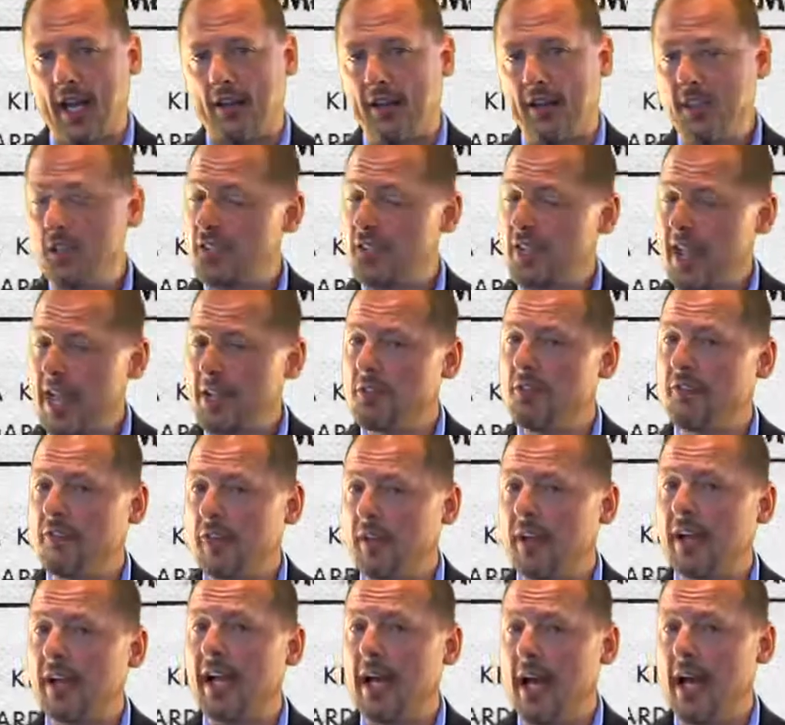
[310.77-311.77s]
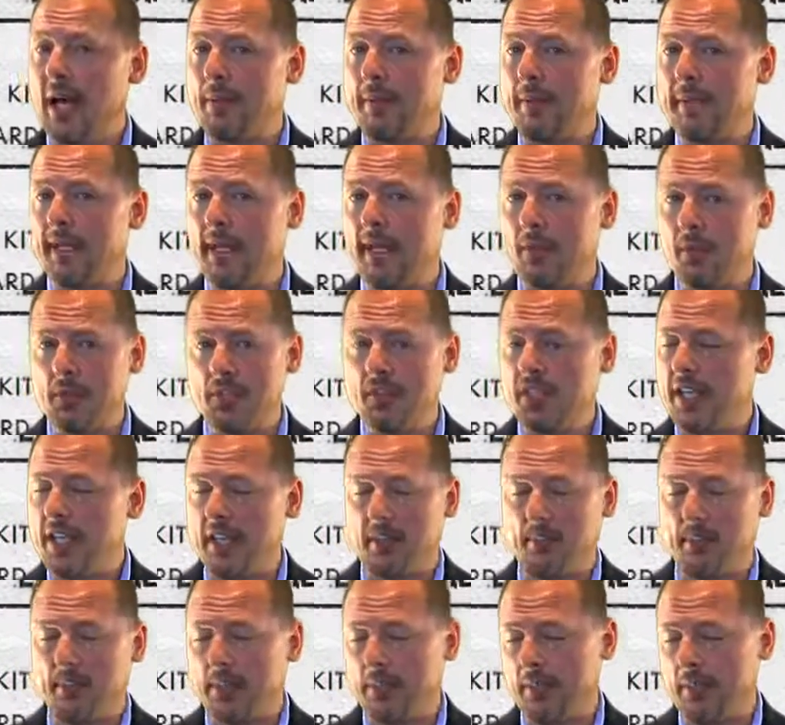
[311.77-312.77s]
And this is actually very common, and we see
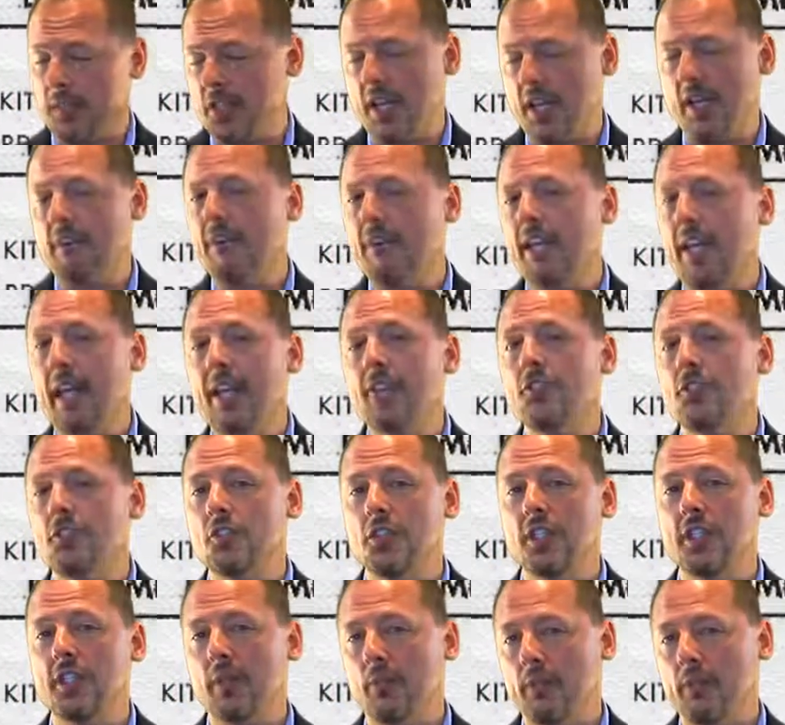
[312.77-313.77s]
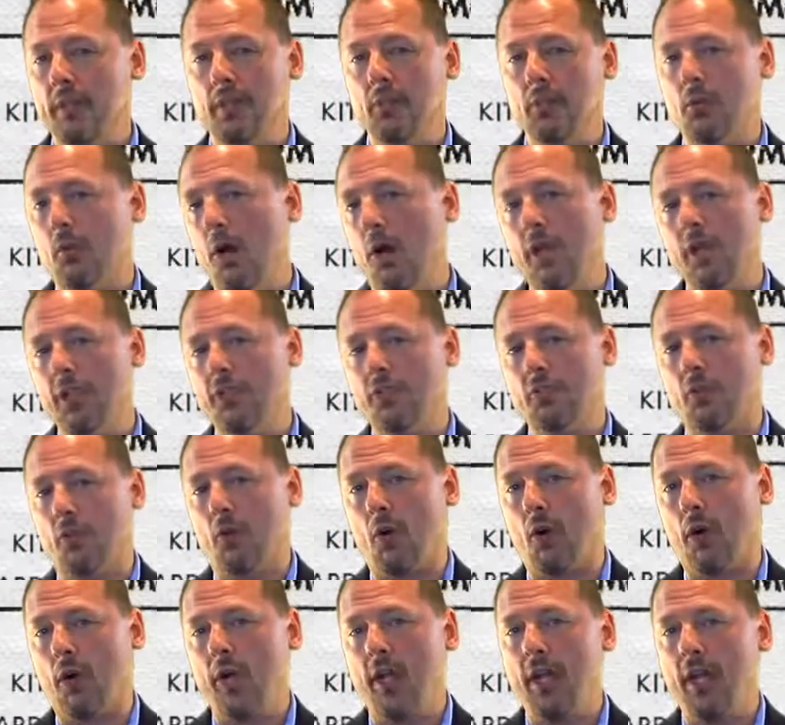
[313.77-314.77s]
it in pretty much every agency that we do audits
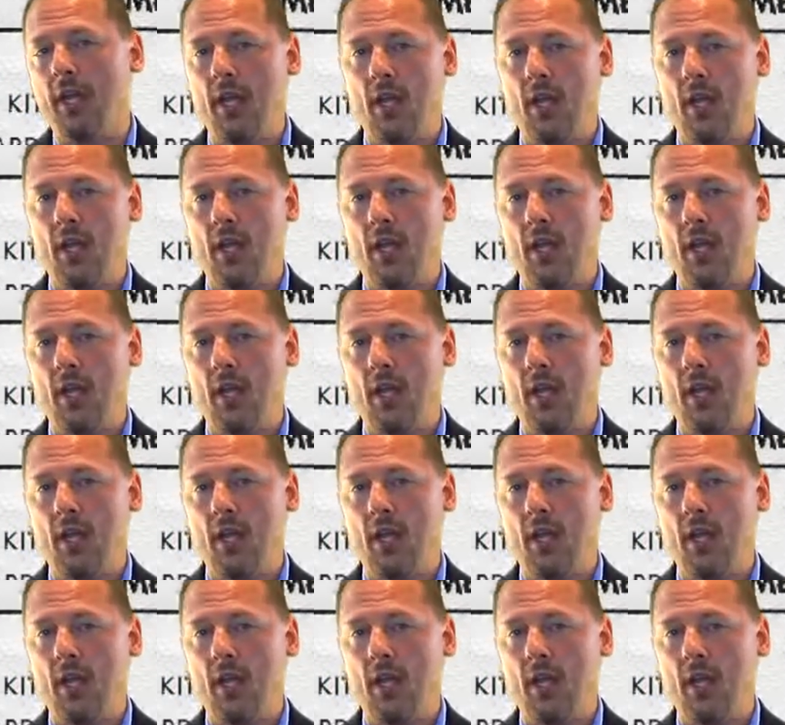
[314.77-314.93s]
for,